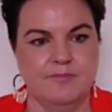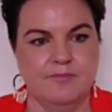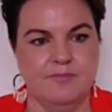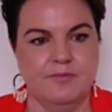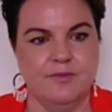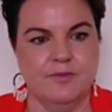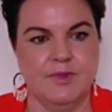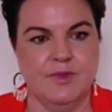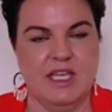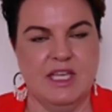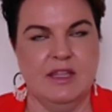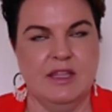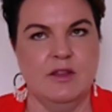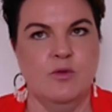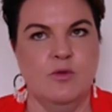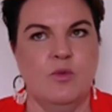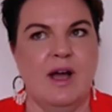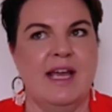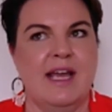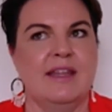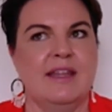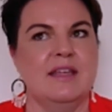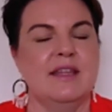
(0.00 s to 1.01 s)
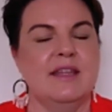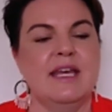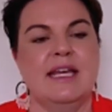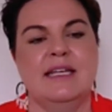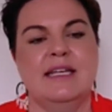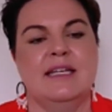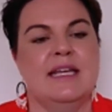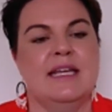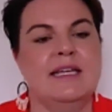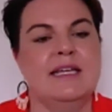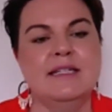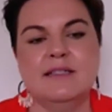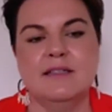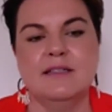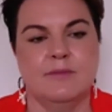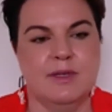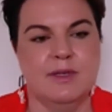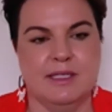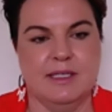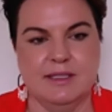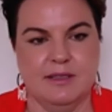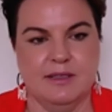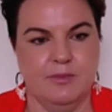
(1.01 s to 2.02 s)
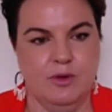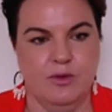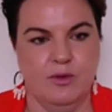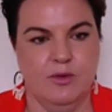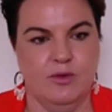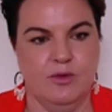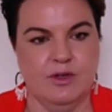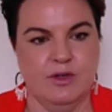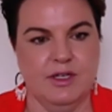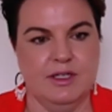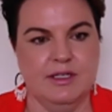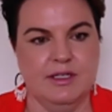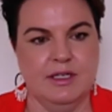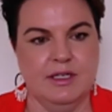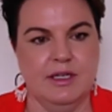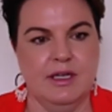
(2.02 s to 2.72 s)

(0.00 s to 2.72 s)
in the way that they need to be supported,